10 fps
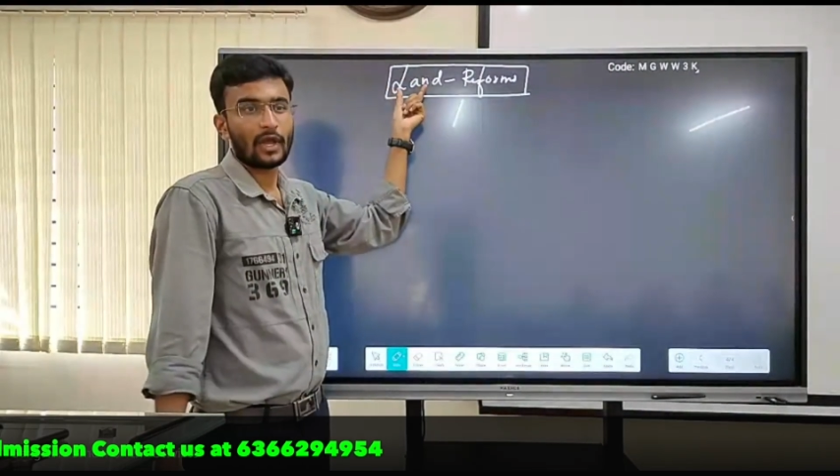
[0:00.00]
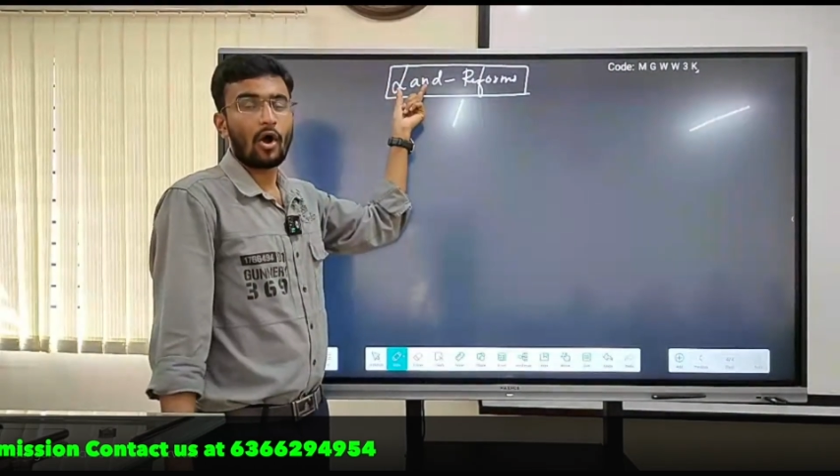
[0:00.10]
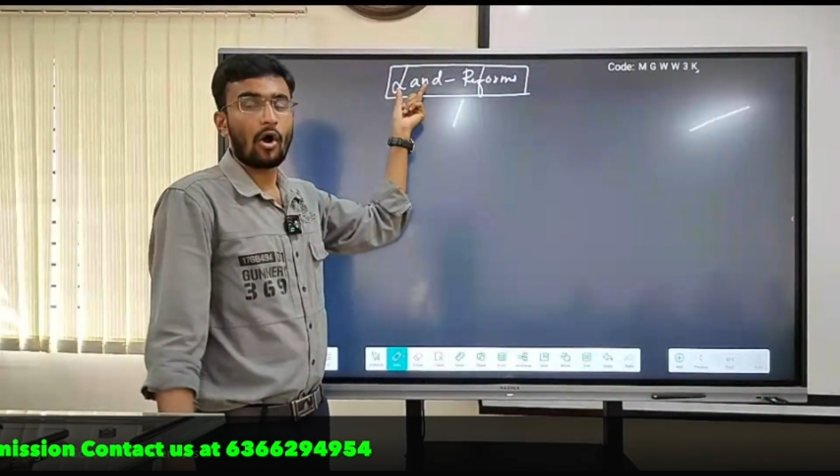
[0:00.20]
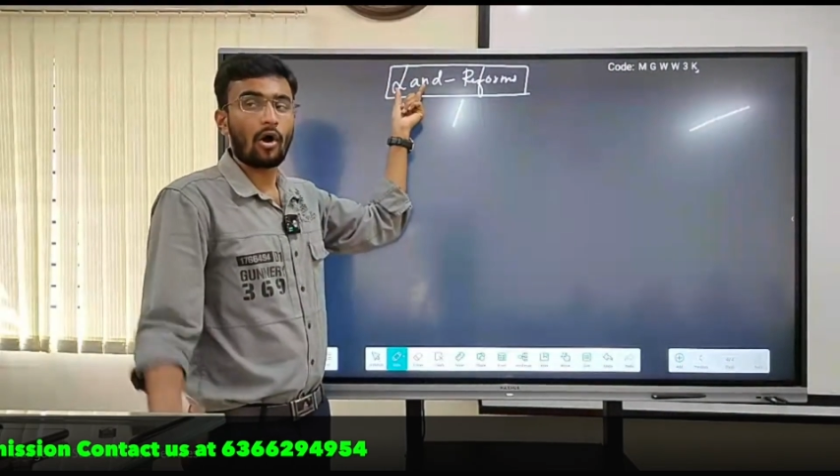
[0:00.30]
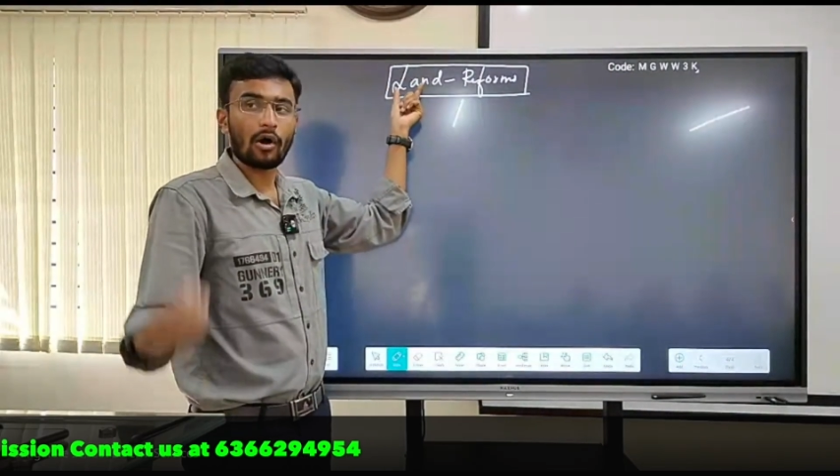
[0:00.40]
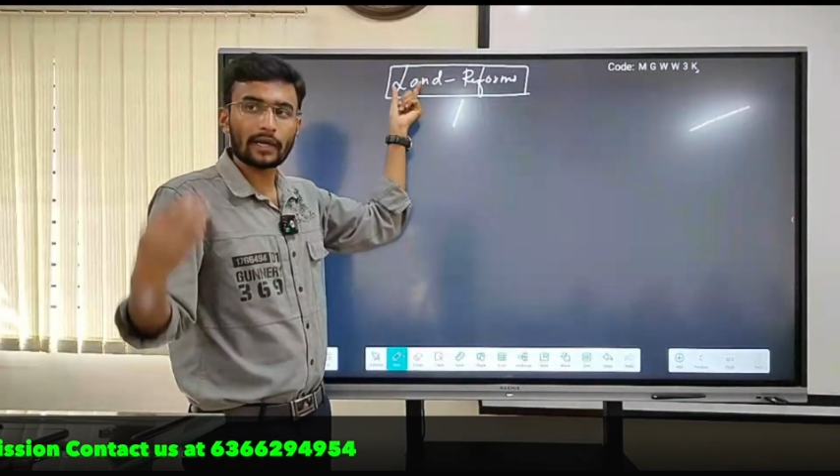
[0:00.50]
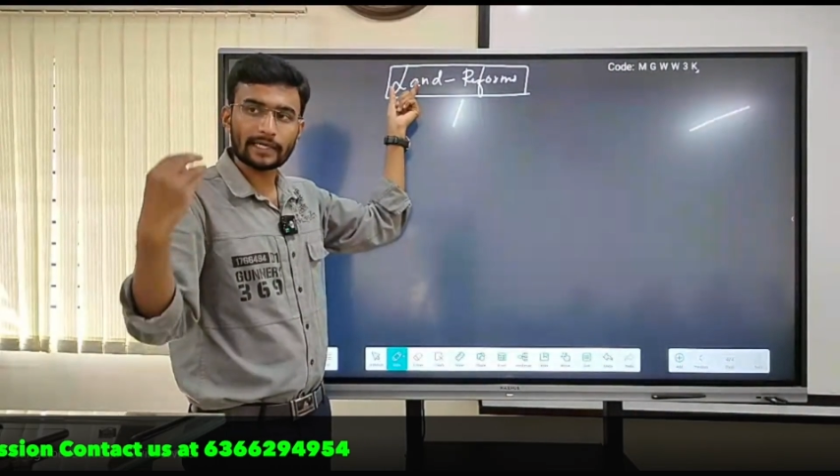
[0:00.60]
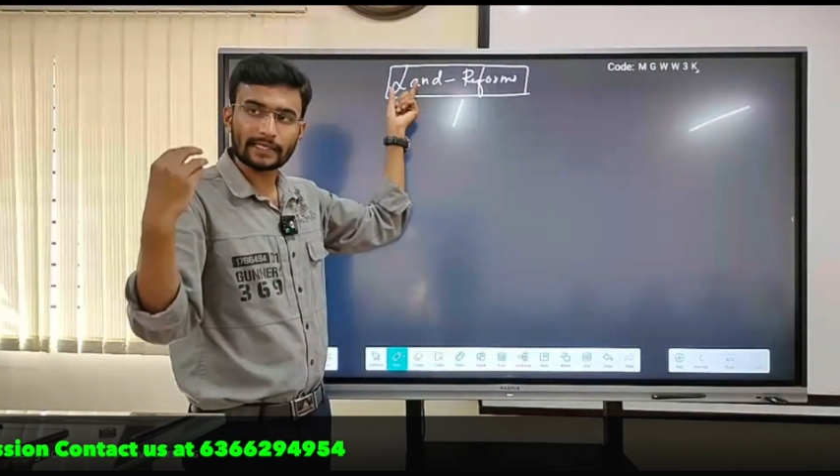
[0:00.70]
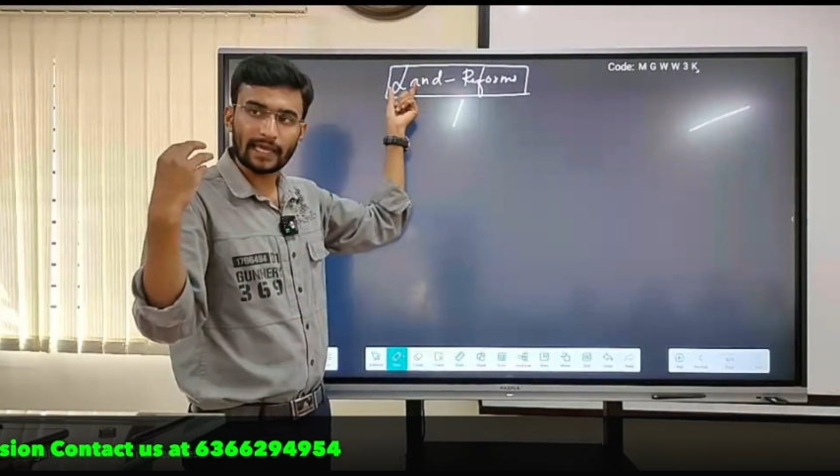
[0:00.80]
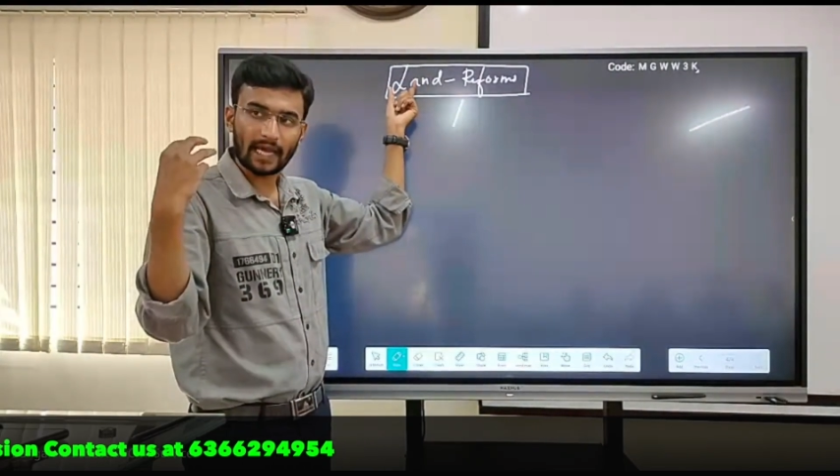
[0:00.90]
or
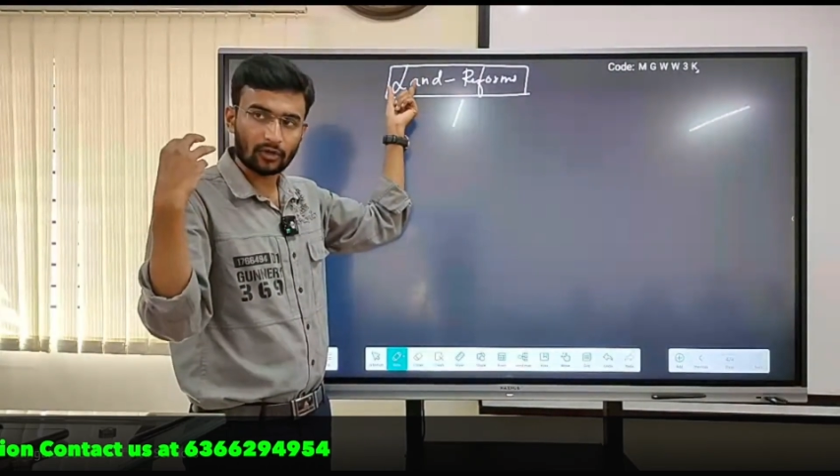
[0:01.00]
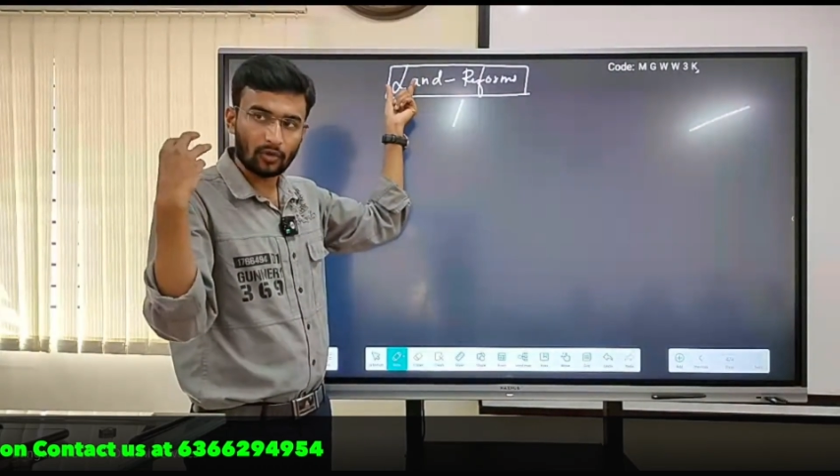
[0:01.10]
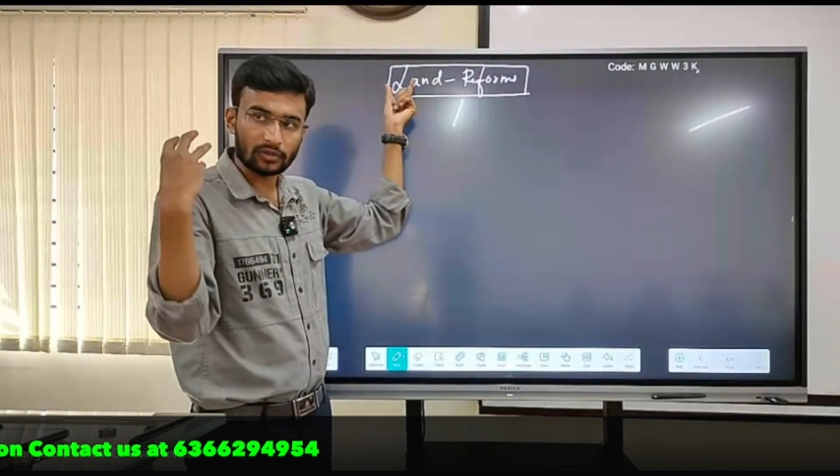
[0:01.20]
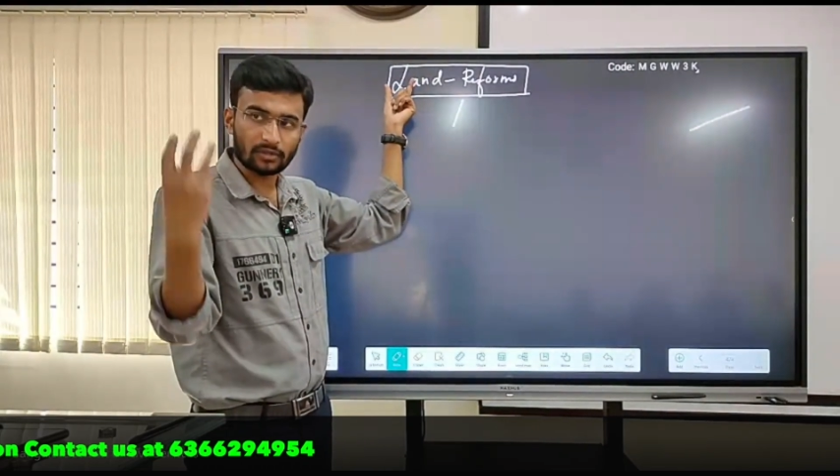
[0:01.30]
it can also